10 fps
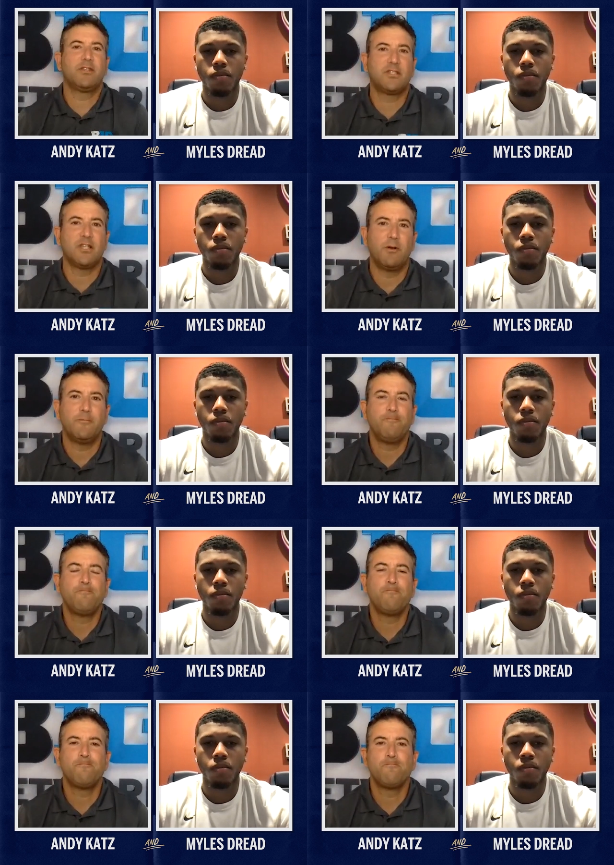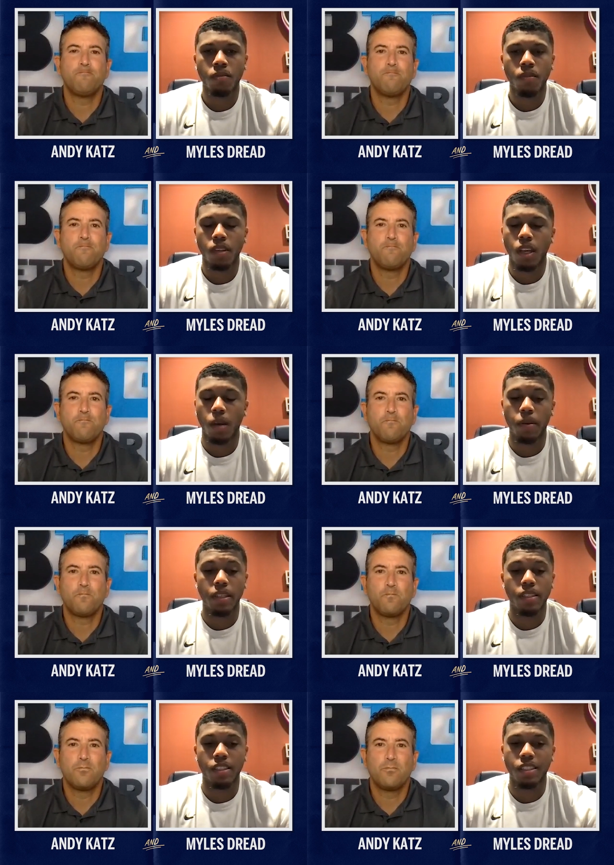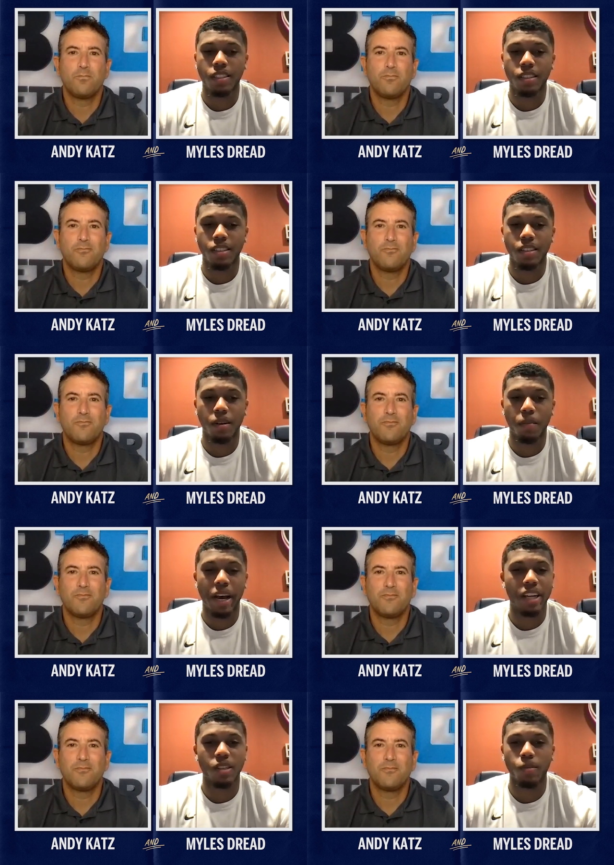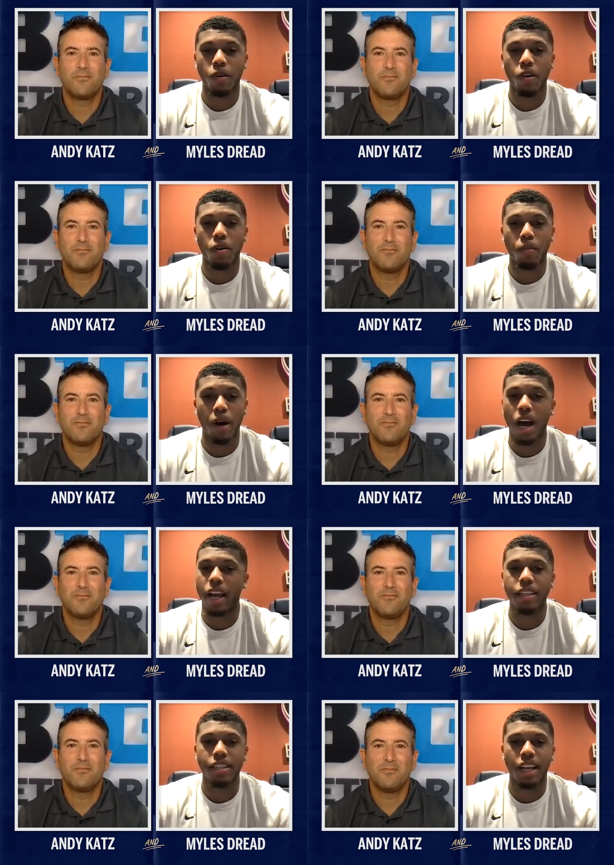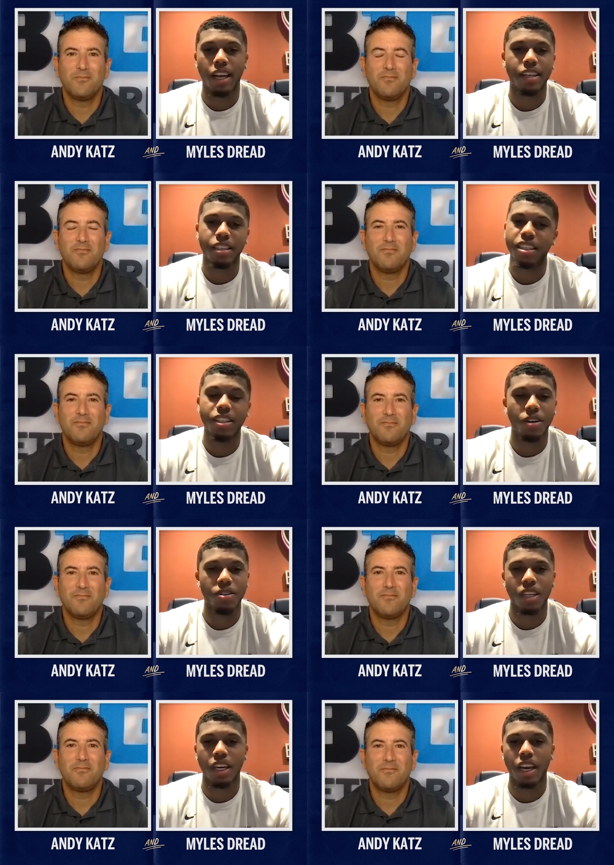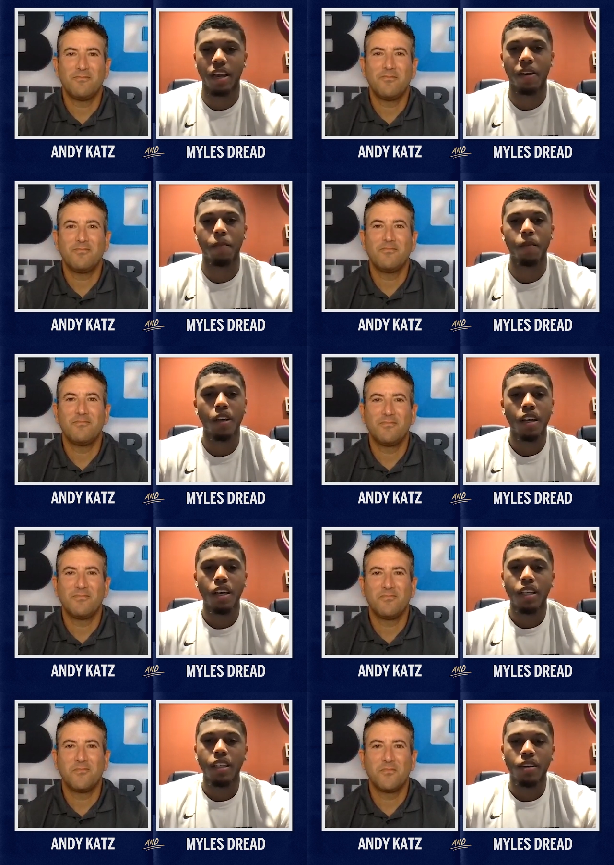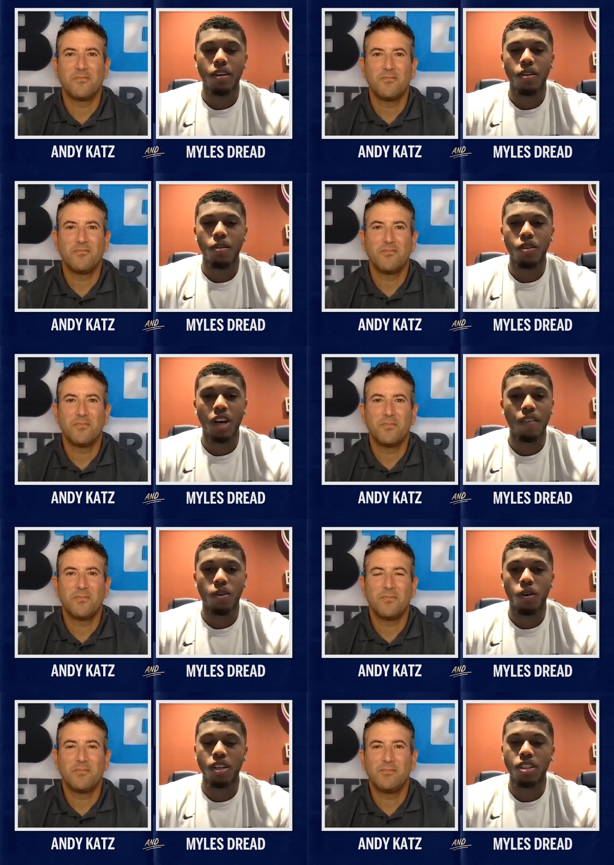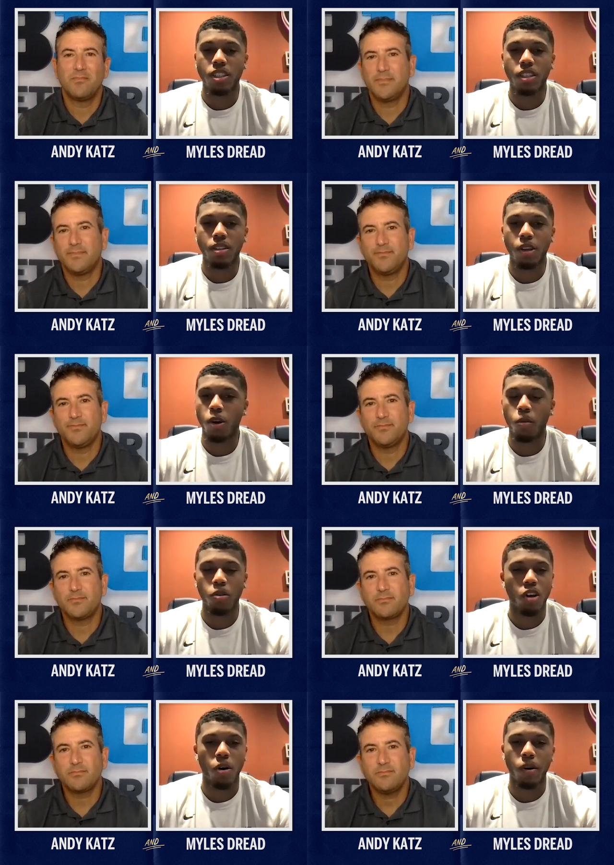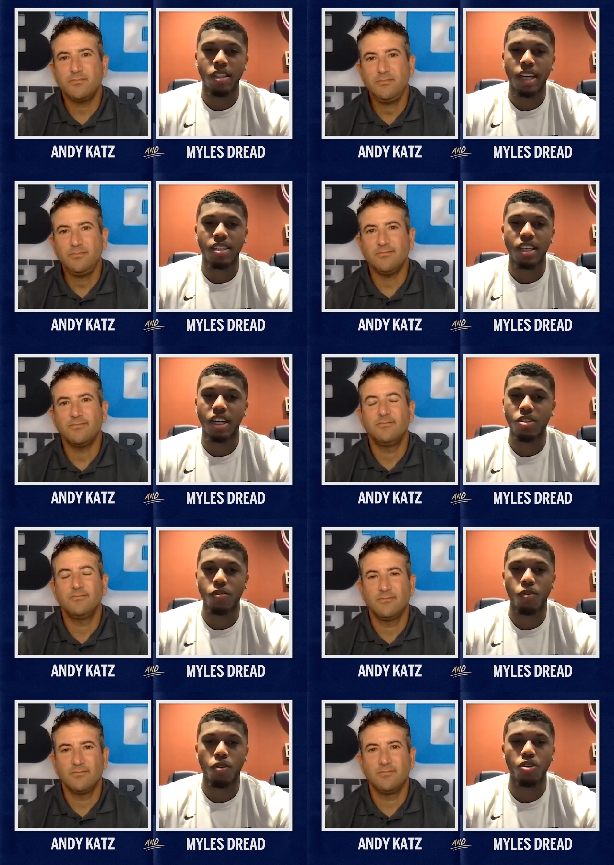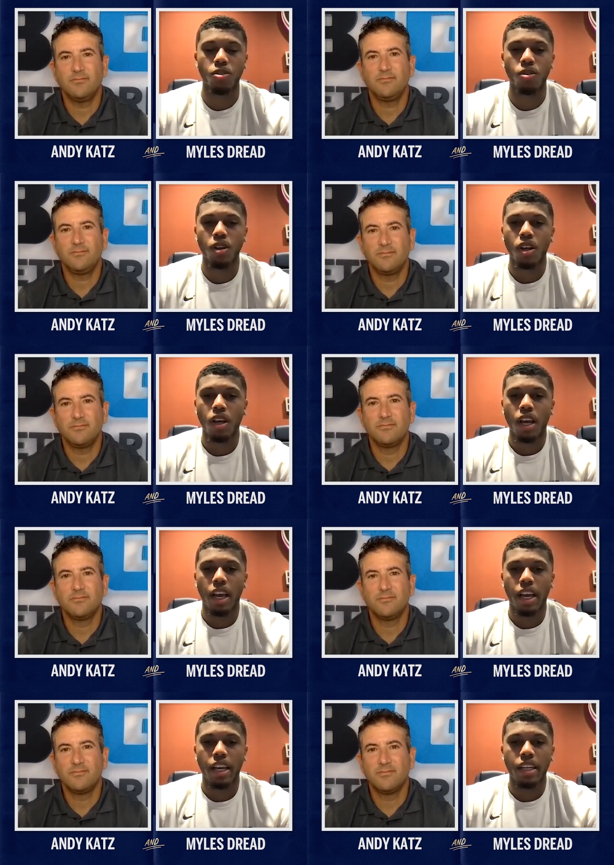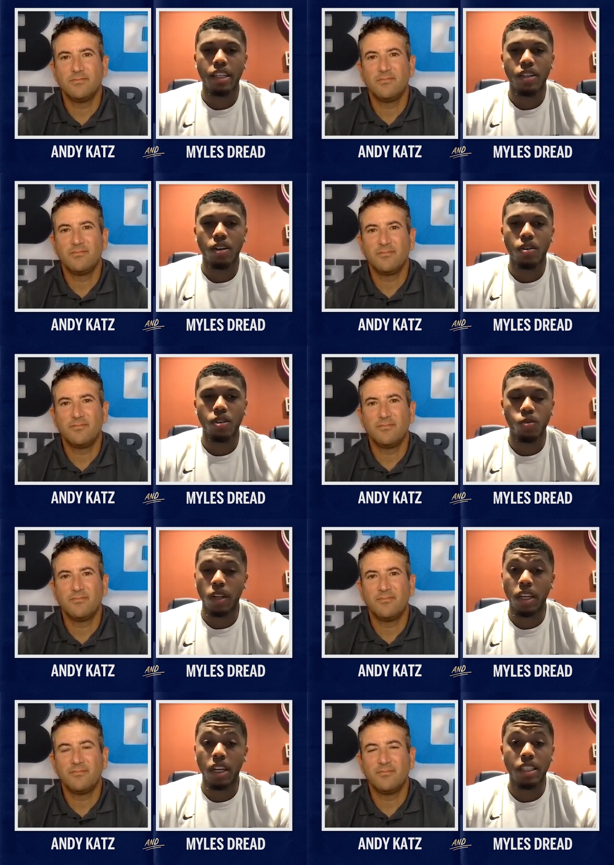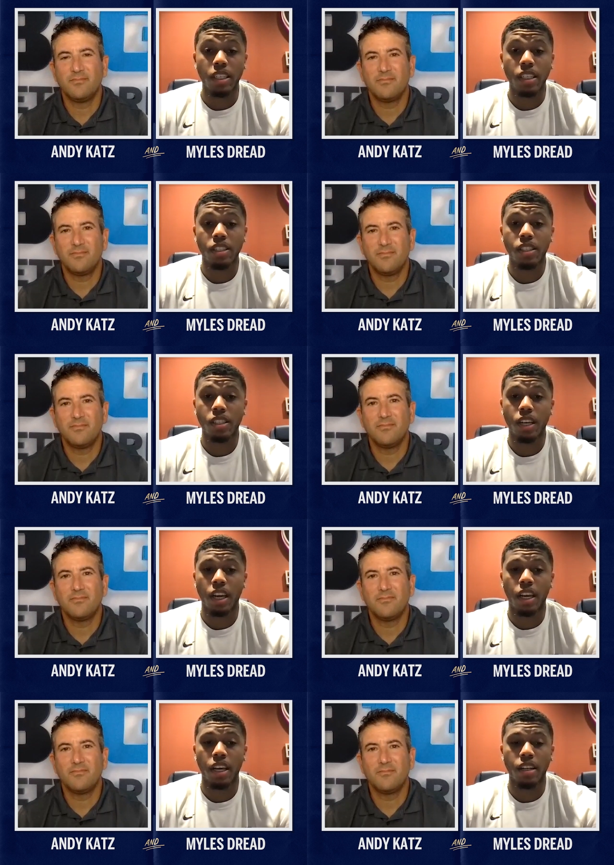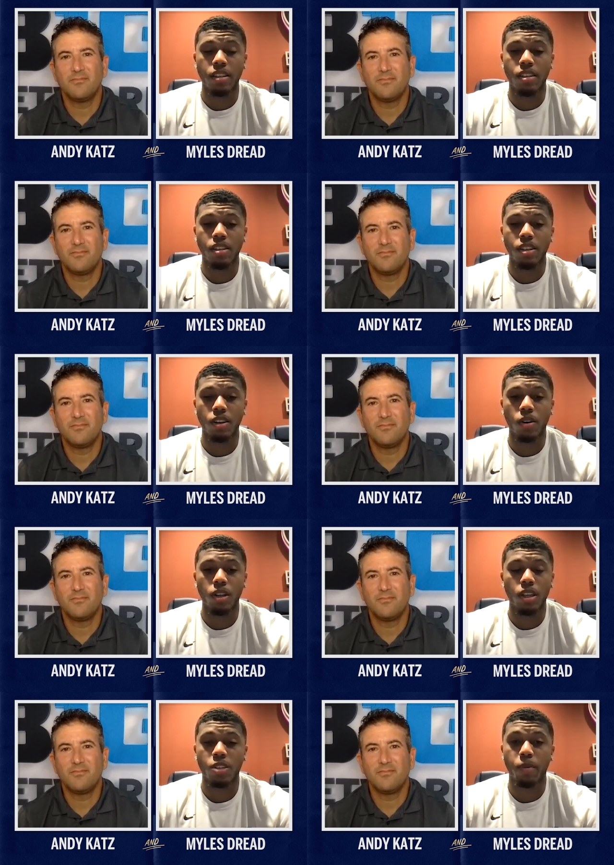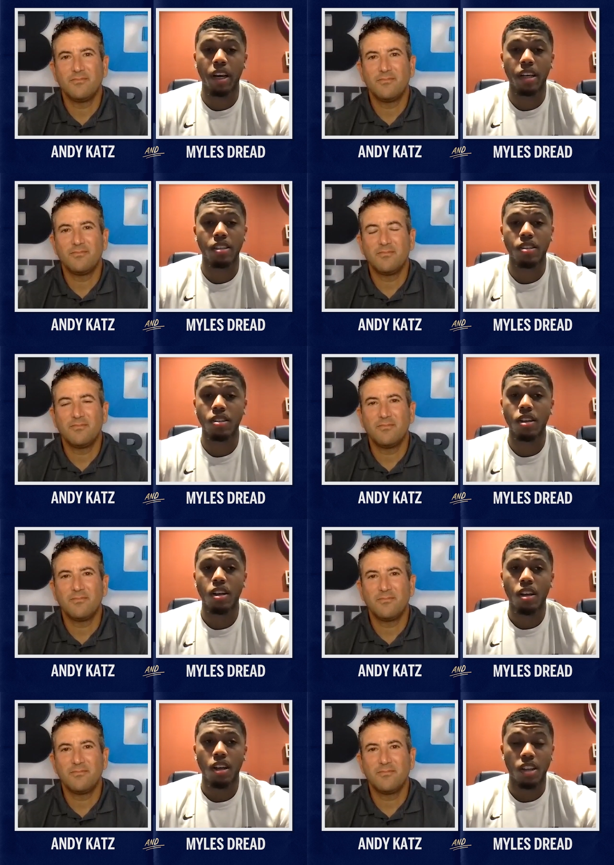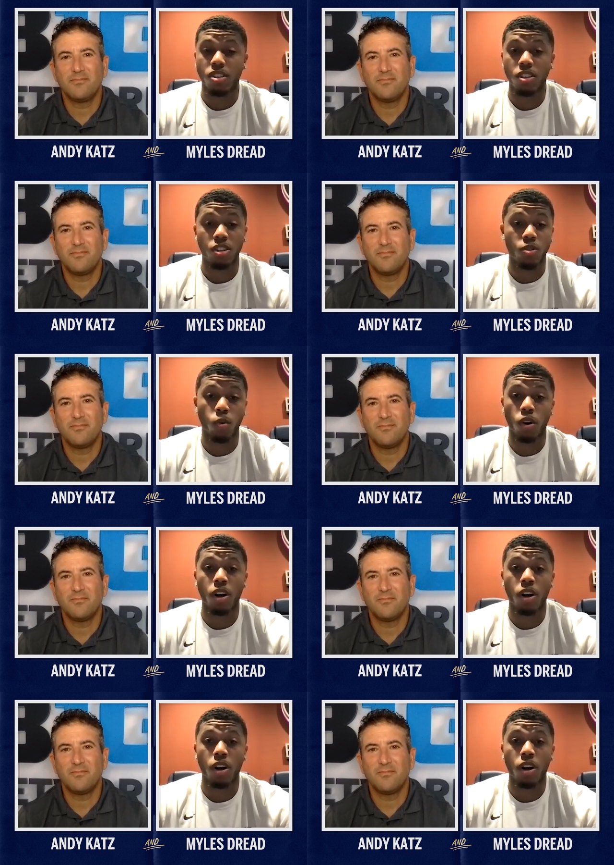Speaker 1: this summer?
Speaker 2: I mean, he's just a, a basketball mind. Like he knows the game. You know, you have a question, he almost always has an answer for you. And, you know, he's willing to teach and, you know, he expects us to just work